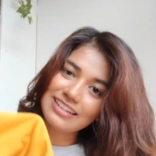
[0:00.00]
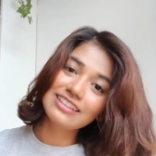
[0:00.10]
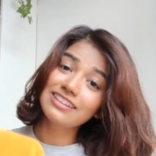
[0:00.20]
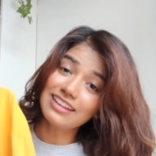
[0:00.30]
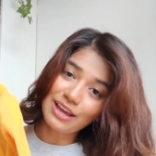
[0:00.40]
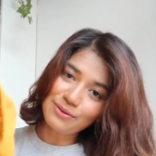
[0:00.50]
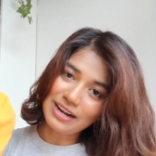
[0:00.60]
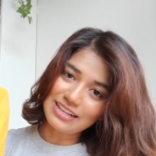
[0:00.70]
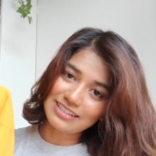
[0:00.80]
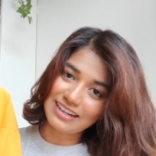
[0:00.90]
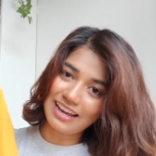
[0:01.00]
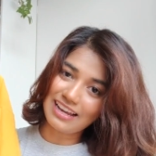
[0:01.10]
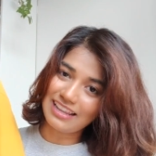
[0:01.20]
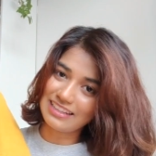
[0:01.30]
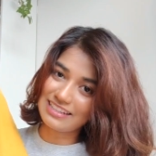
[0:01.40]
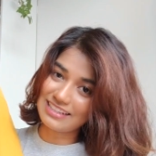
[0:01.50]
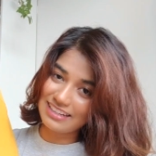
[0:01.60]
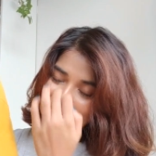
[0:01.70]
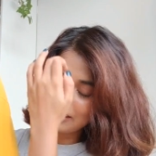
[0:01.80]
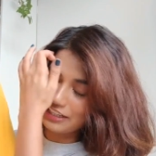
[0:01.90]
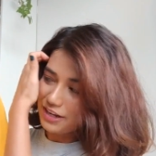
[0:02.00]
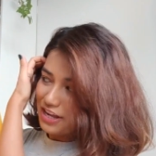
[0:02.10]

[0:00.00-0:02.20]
I didn't lie when I said I like this color,